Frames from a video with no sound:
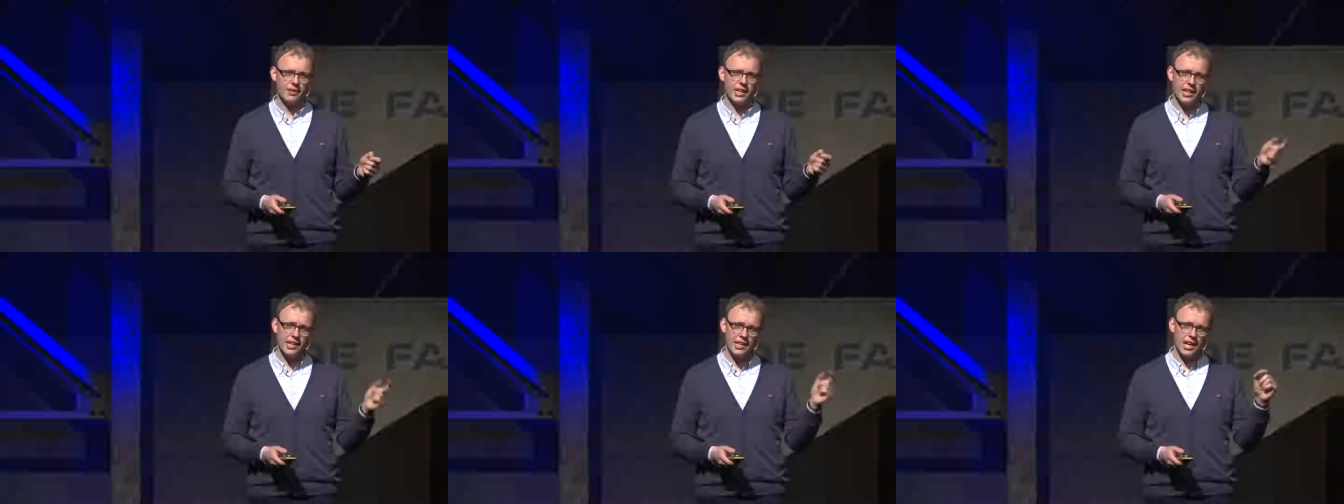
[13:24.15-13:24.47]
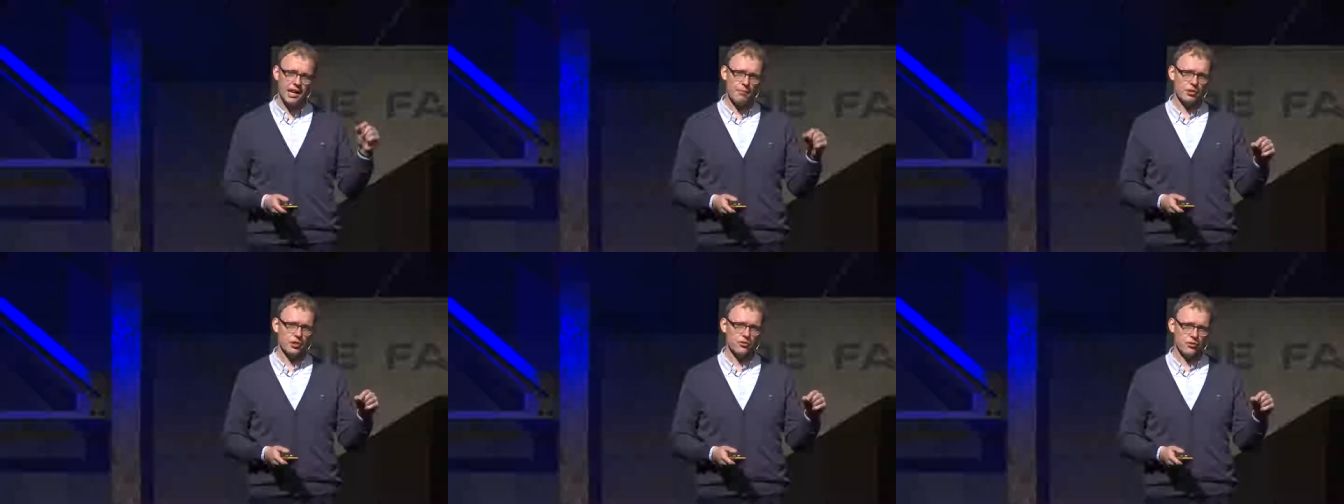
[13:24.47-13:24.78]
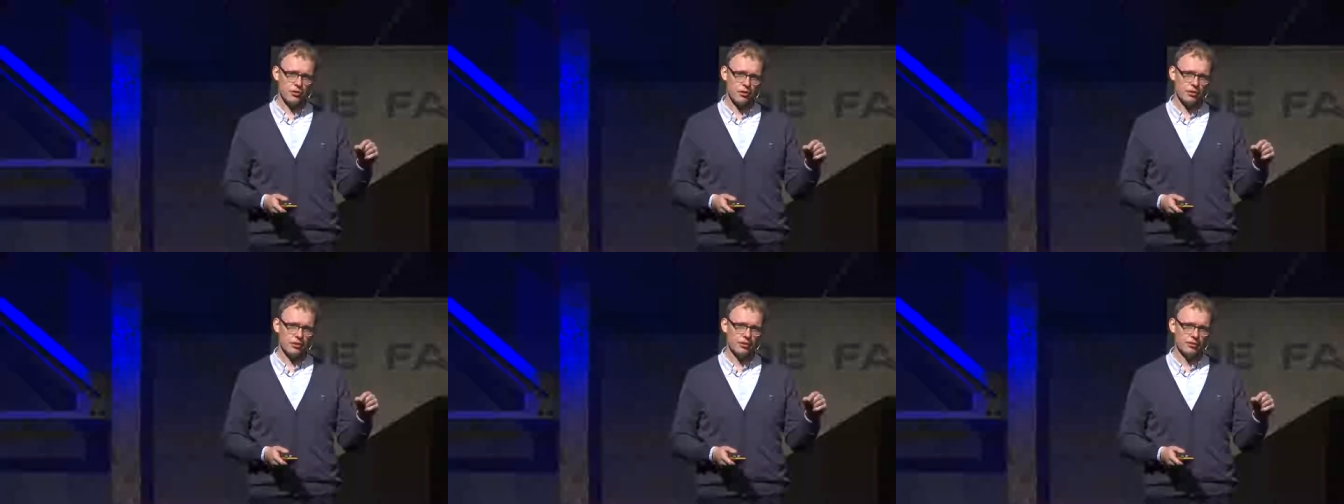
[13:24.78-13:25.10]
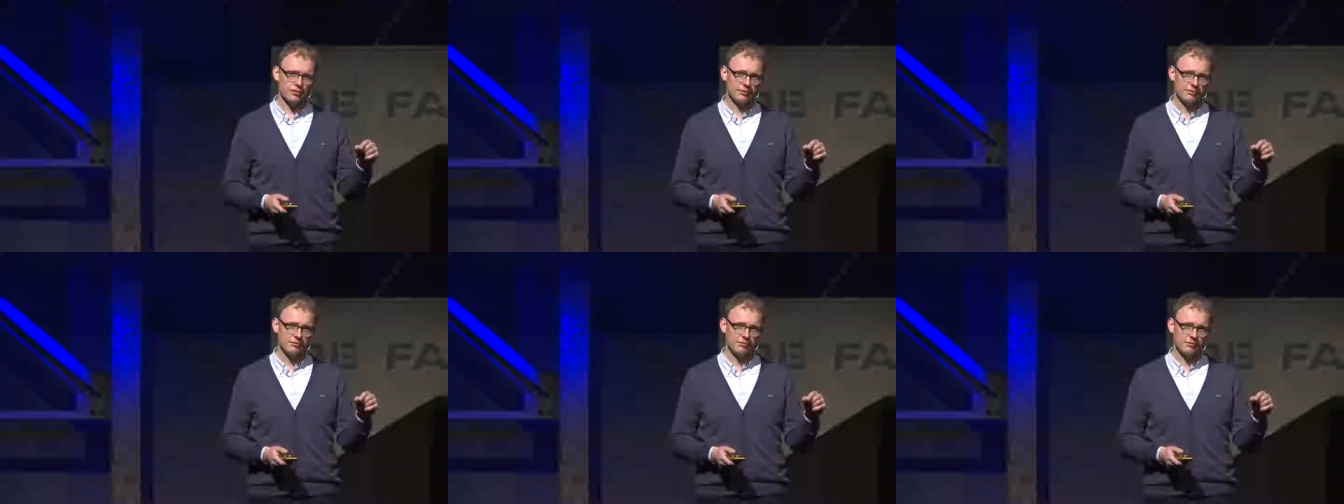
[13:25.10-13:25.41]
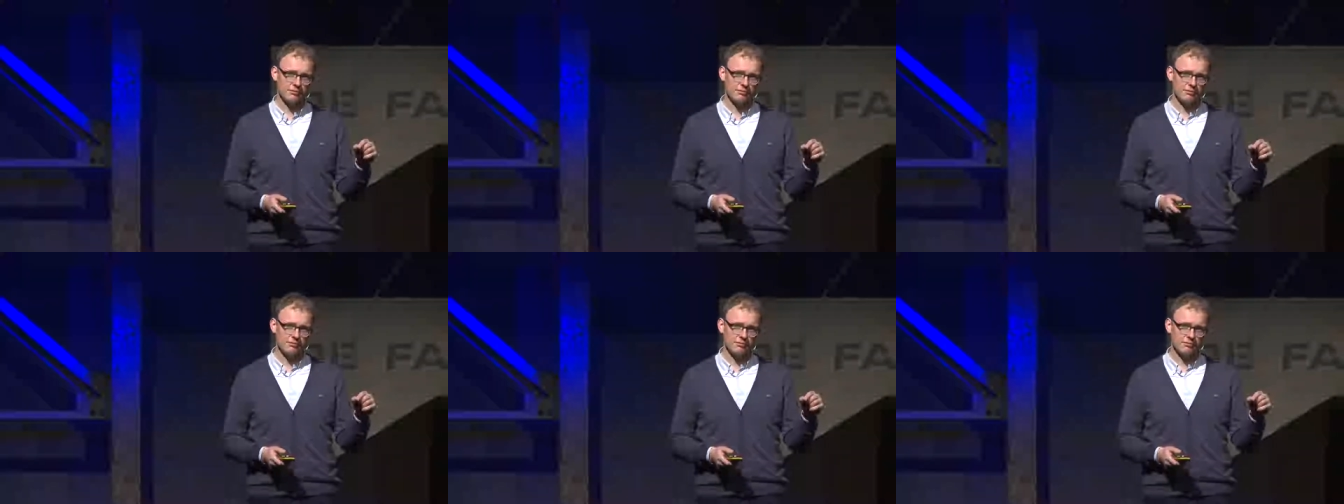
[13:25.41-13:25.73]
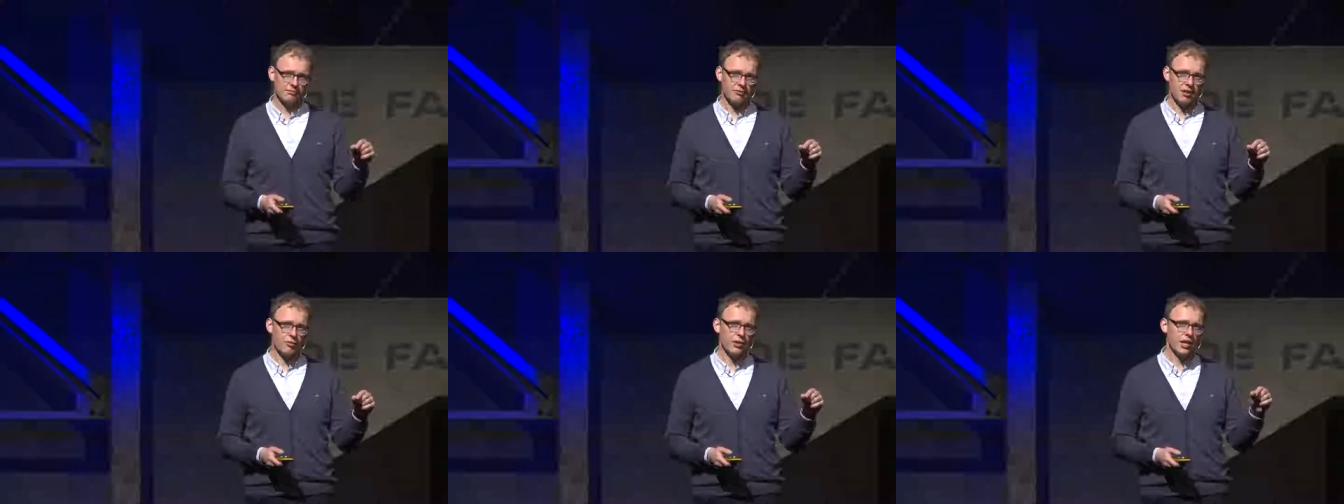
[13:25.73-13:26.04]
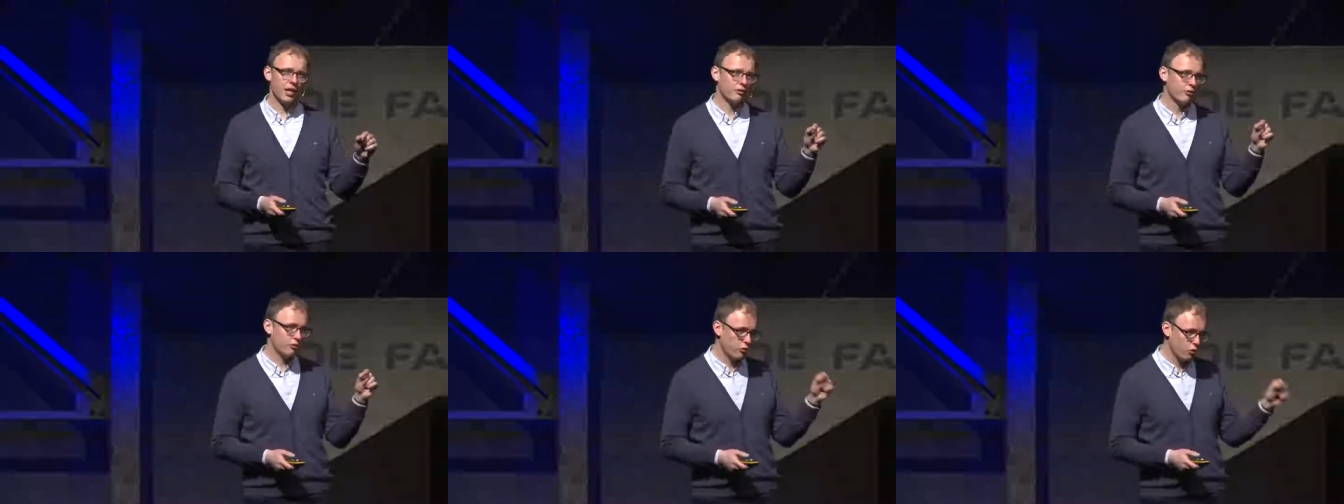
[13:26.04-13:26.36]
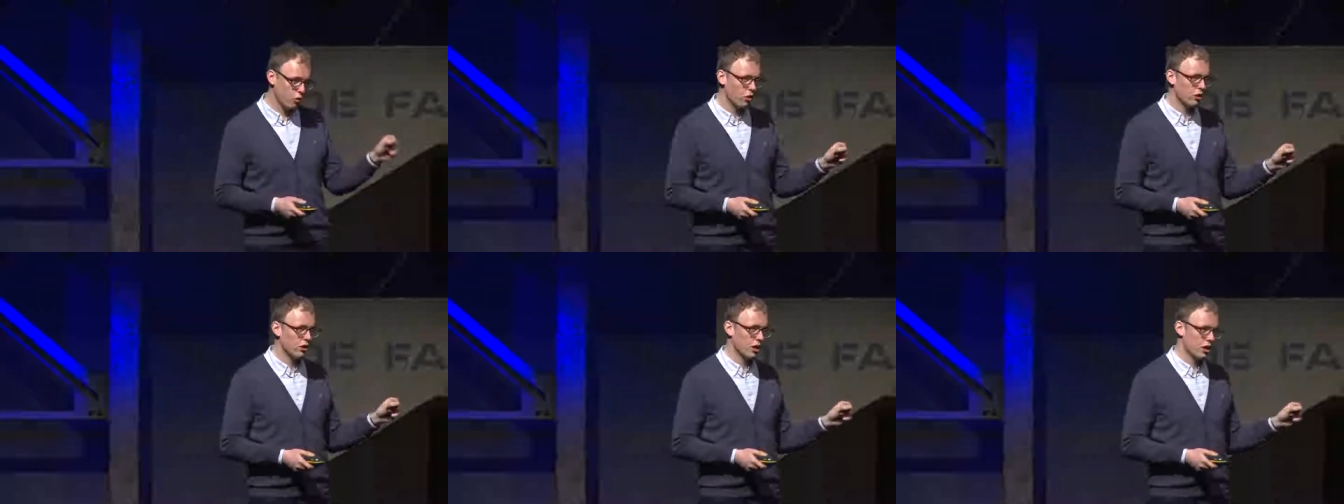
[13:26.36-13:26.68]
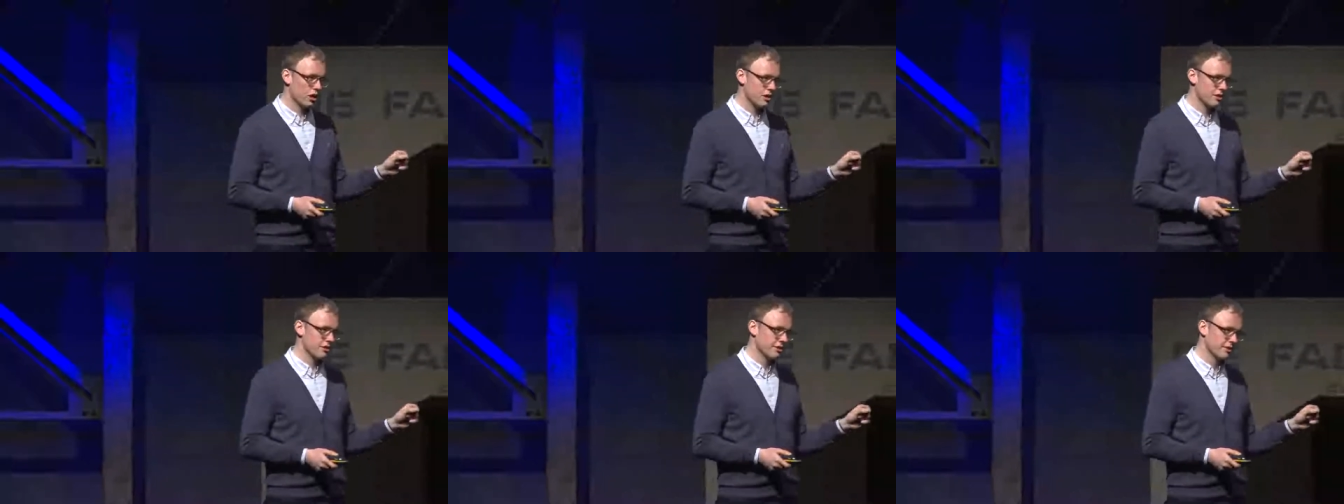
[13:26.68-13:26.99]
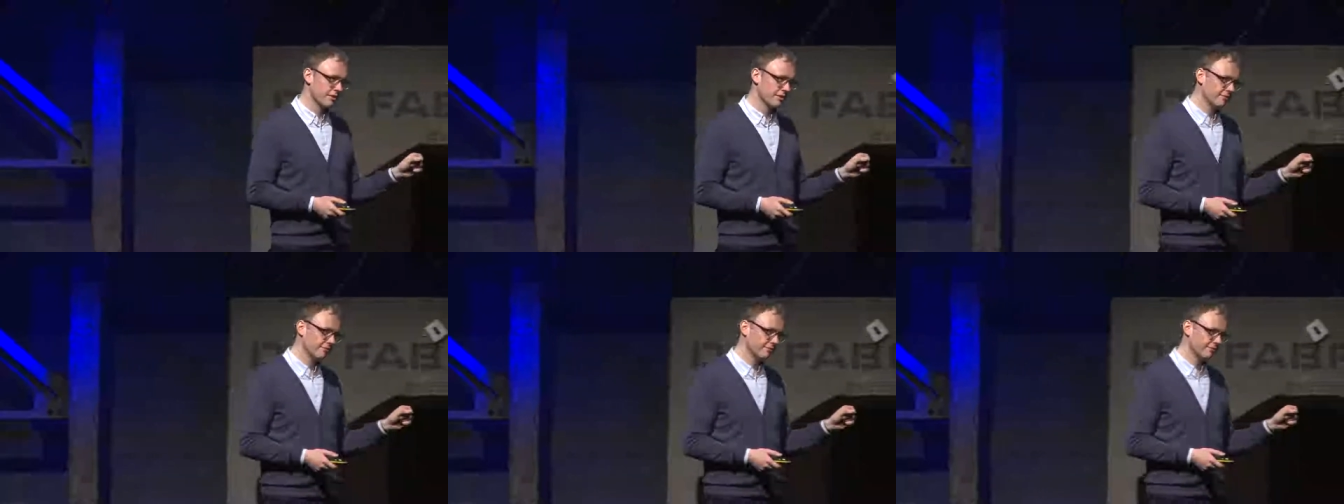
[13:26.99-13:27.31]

in Amersfoort, where we had four cars